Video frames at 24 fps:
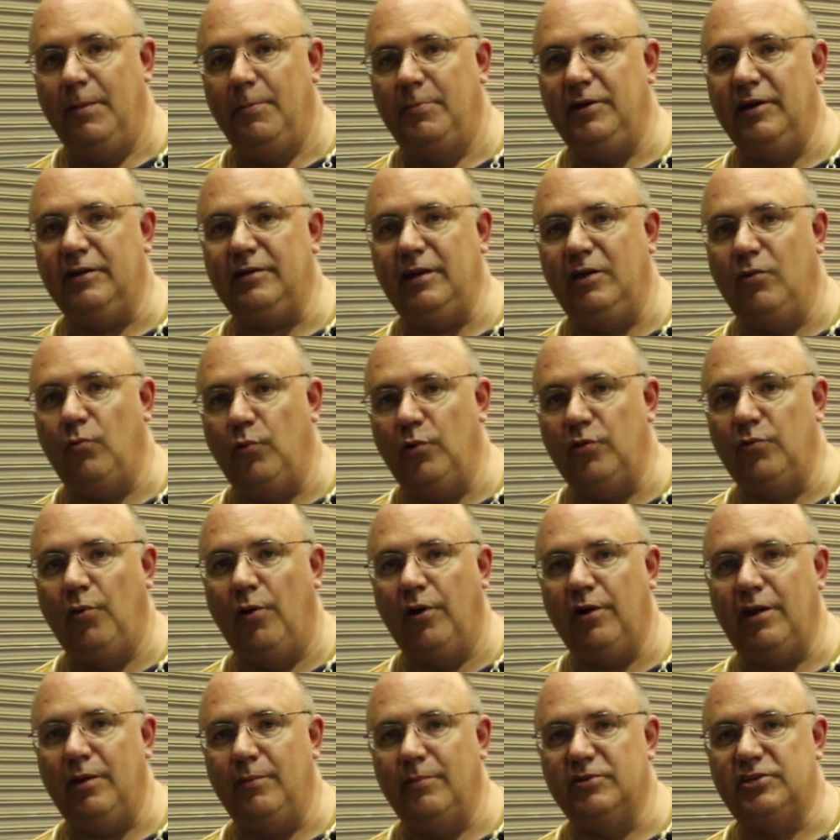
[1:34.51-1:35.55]
particularly in
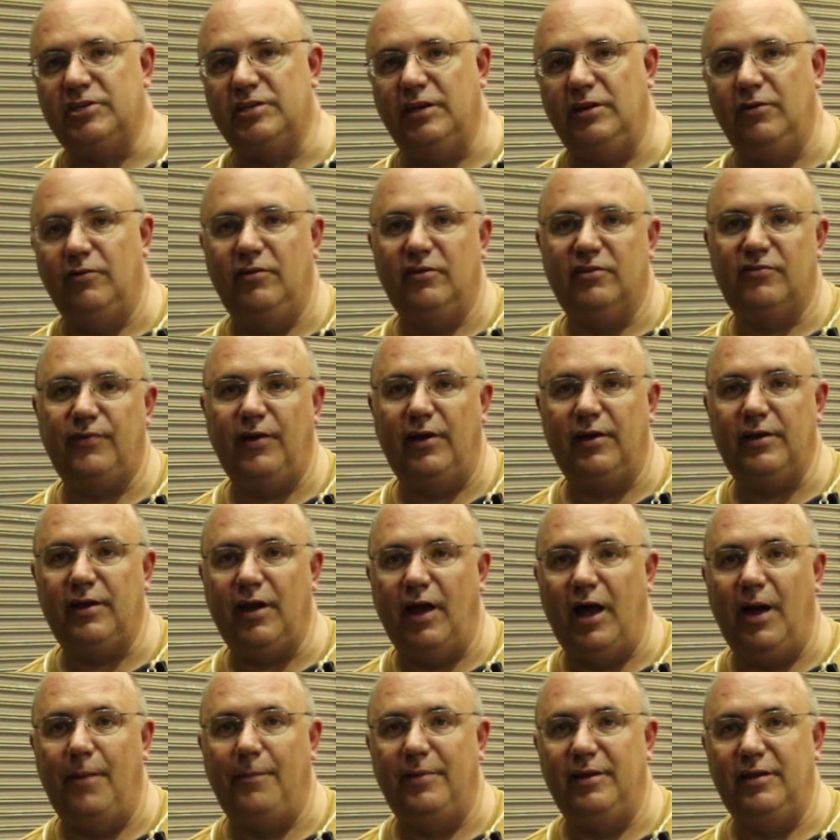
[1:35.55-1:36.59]
woodworking machinery, it's very
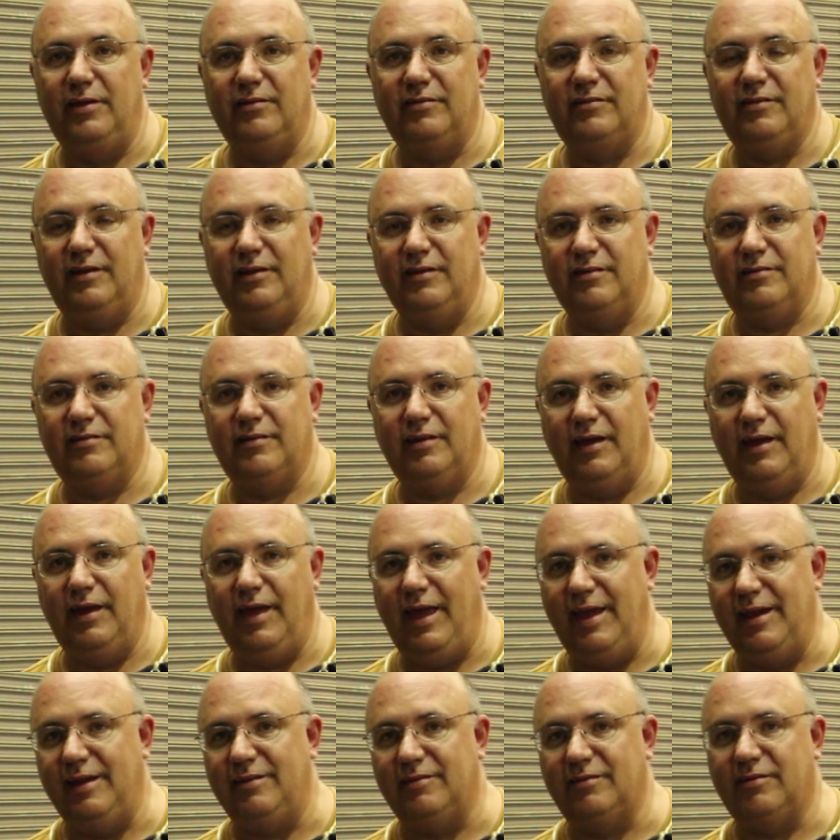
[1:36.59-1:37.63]
common is, is uh,
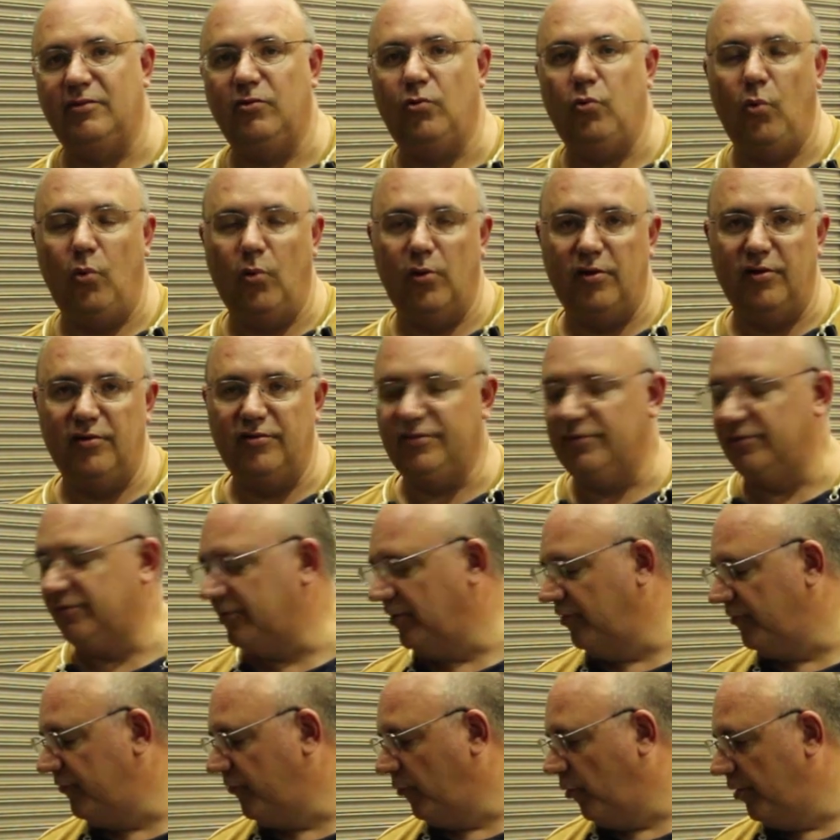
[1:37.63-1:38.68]
eighths and quarters and
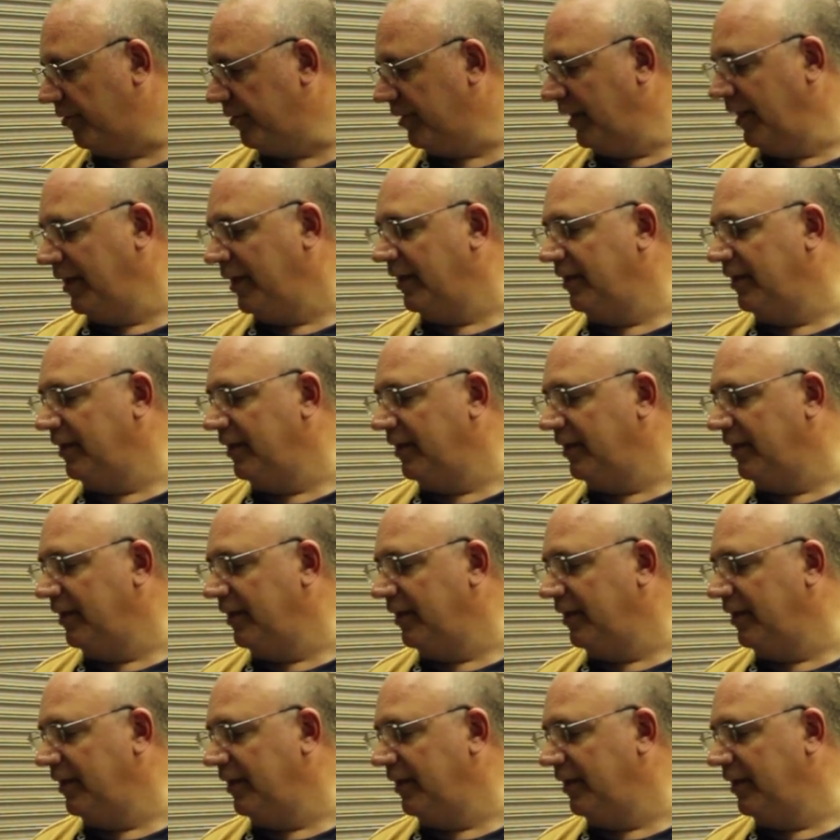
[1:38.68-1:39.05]
so forth.